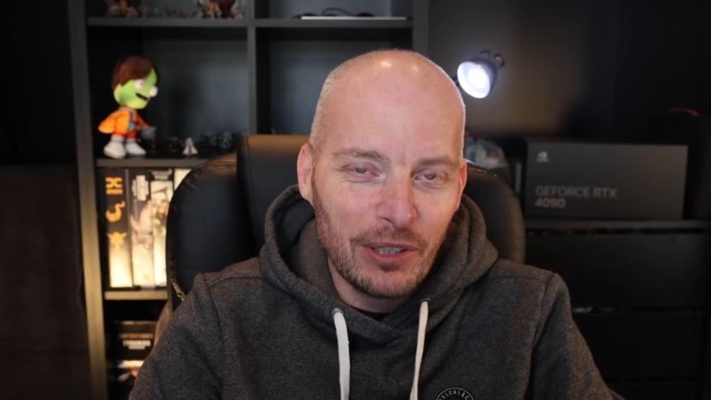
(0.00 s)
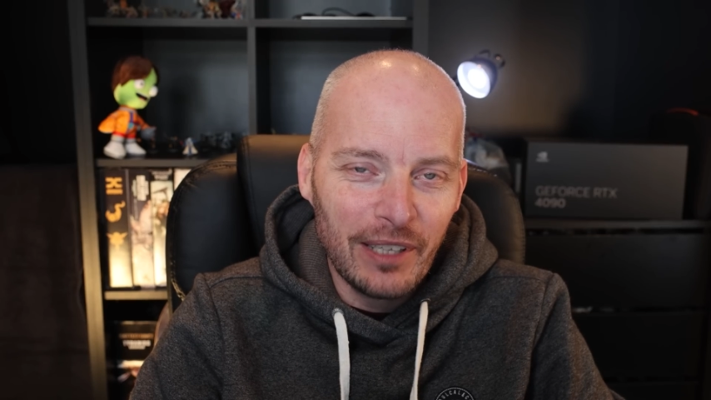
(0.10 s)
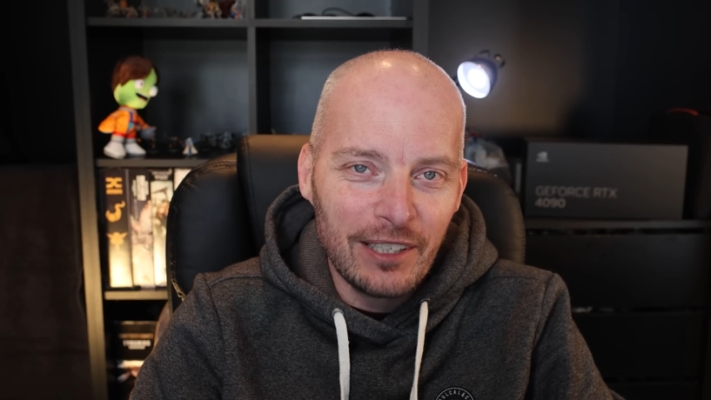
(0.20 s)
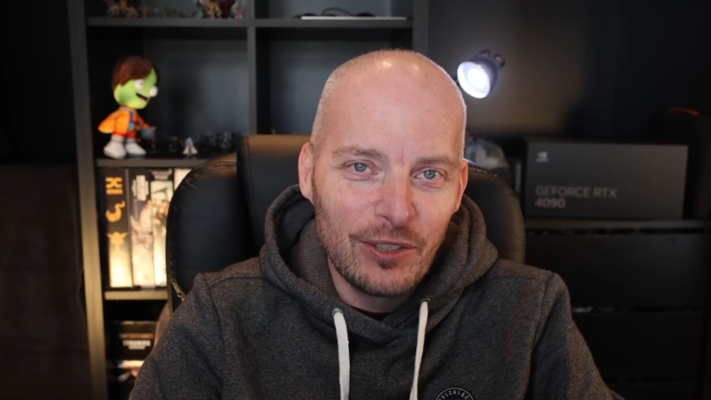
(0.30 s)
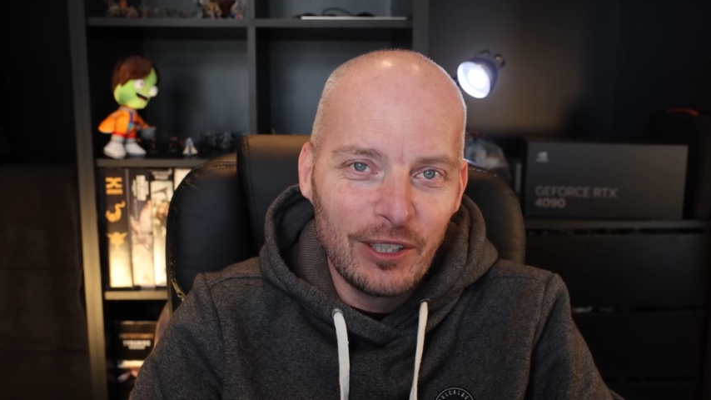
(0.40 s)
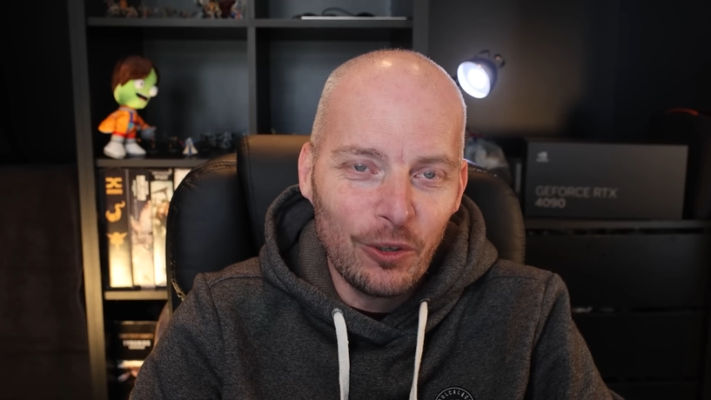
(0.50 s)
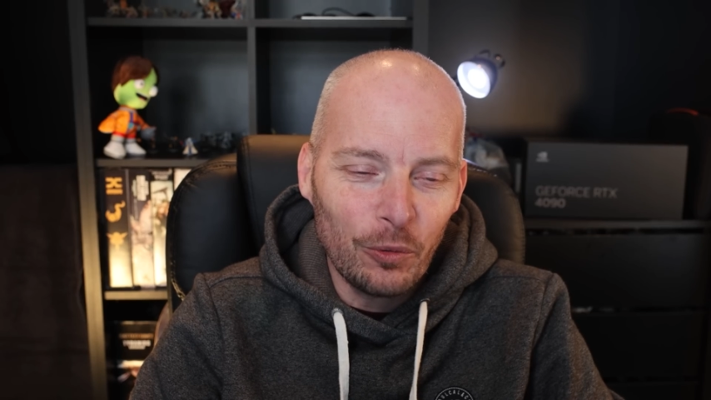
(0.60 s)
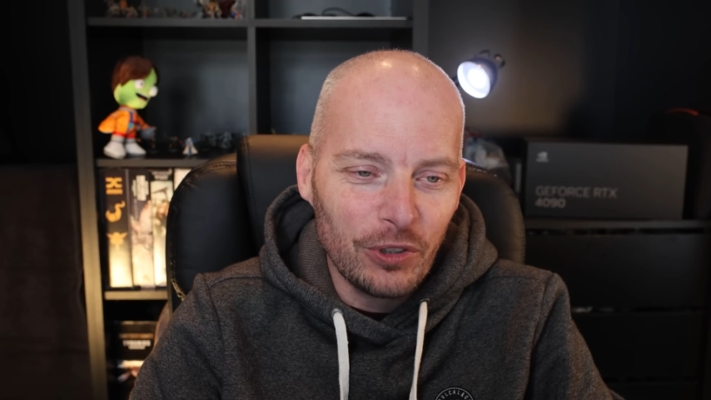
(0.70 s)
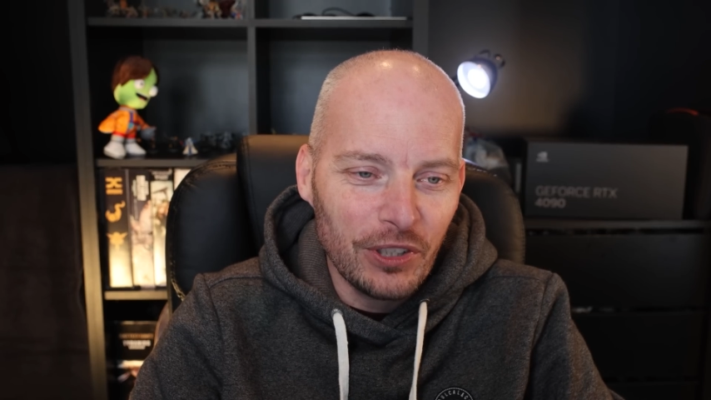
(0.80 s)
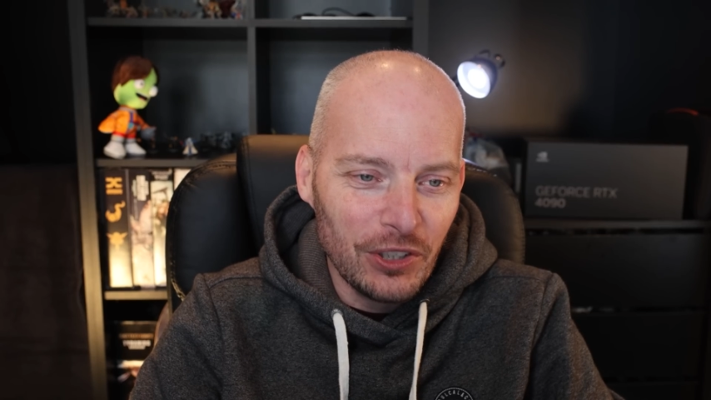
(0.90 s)
I'd actually
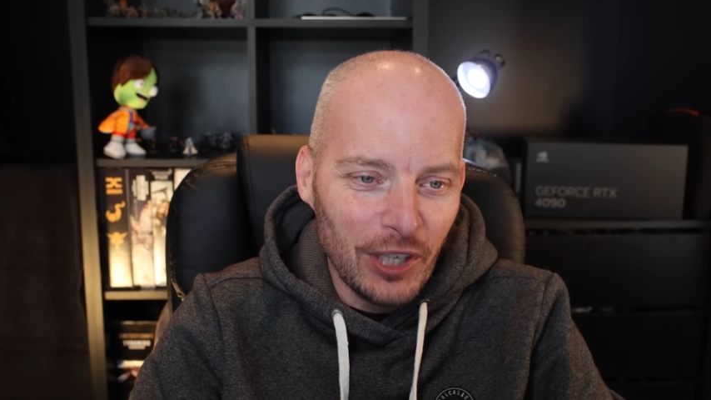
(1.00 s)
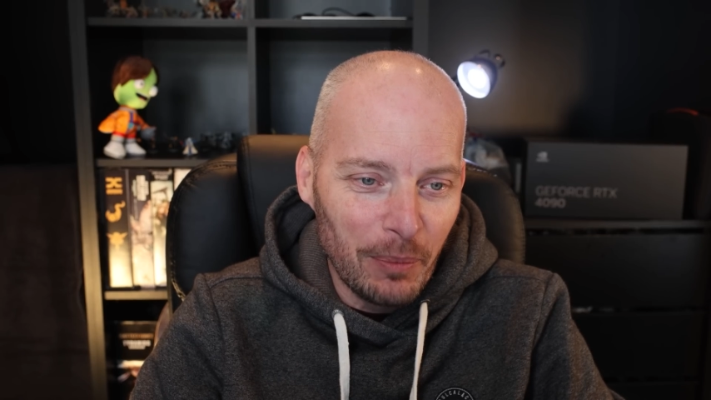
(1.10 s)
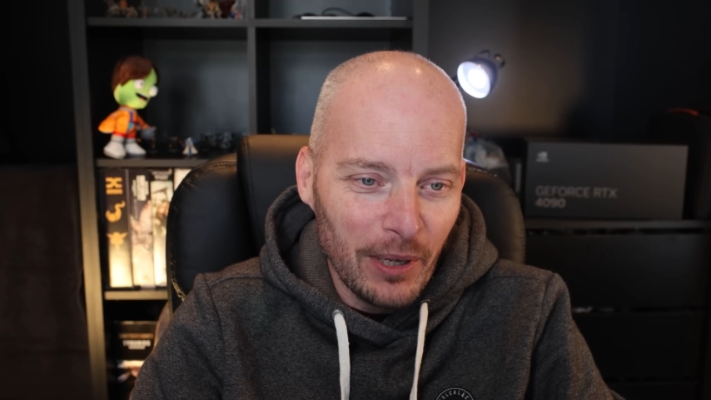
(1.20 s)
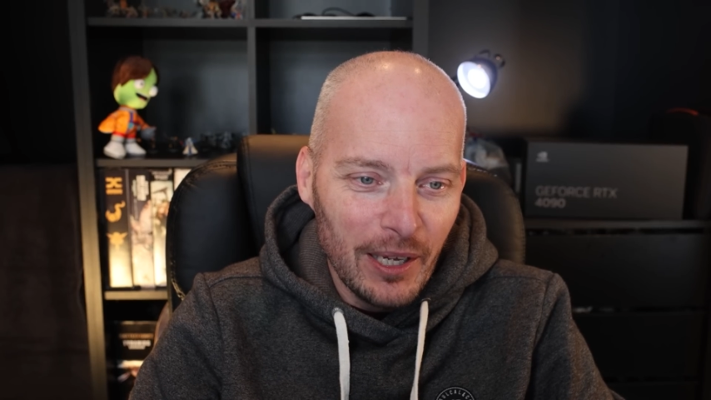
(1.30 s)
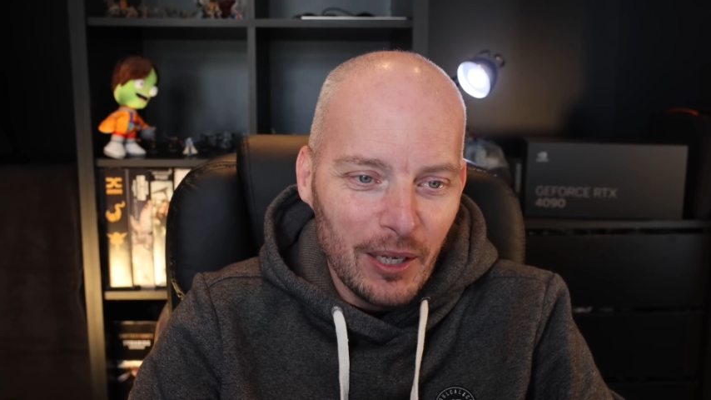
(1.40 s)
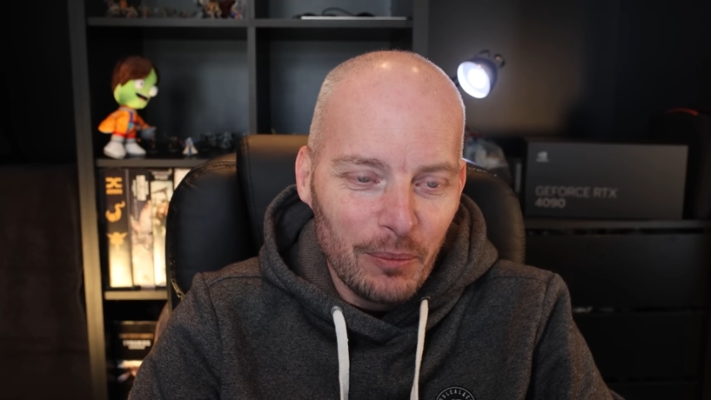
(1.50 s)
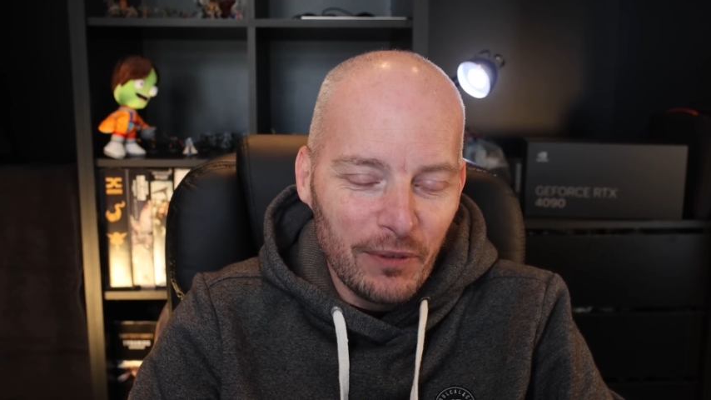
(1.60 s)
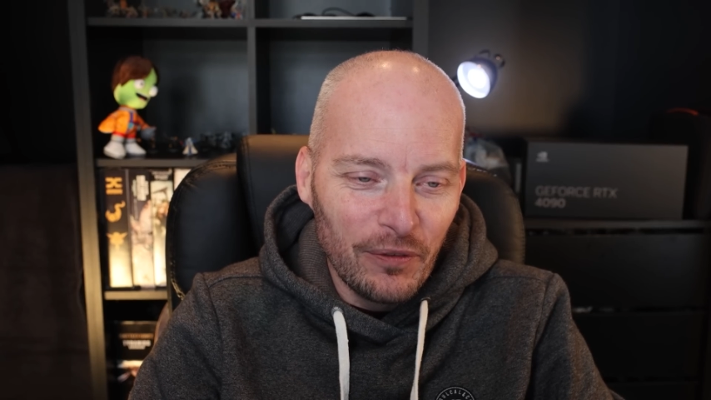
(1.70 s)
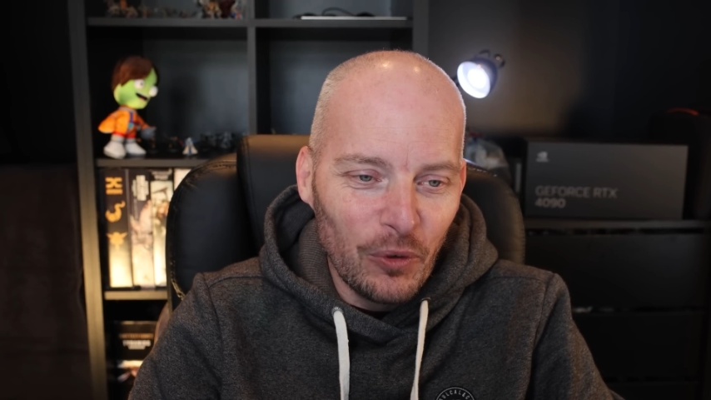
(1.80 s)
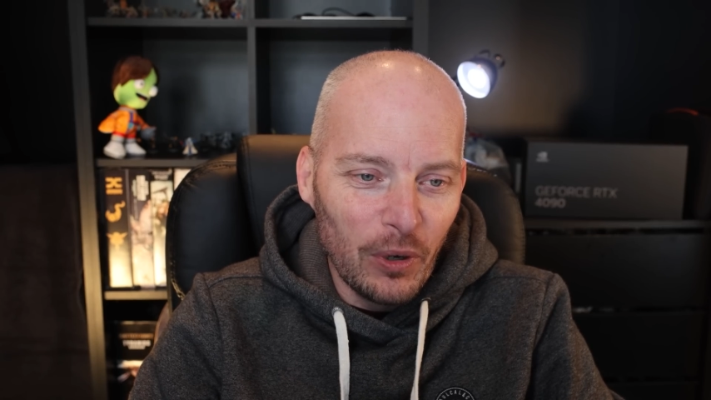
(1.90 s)
launch the ship
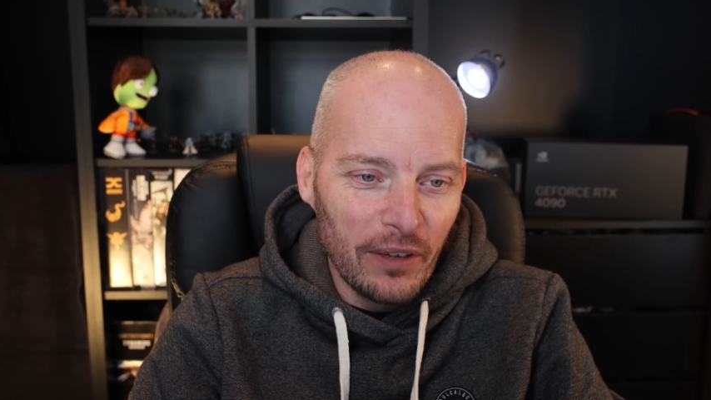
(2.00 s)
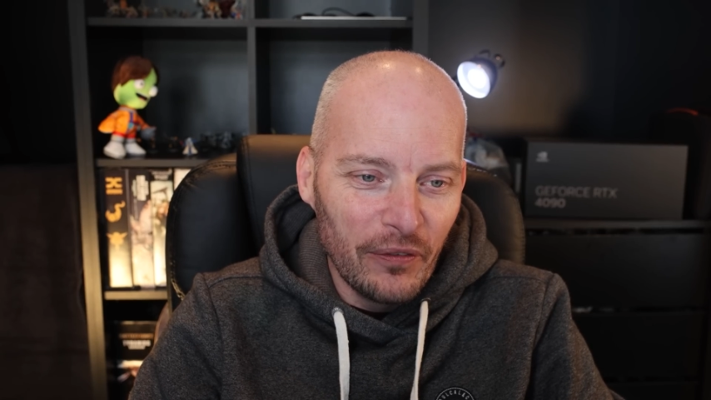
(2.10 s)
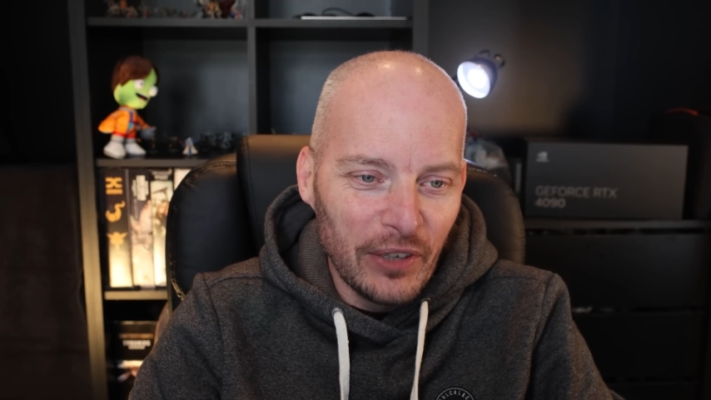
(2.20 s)
before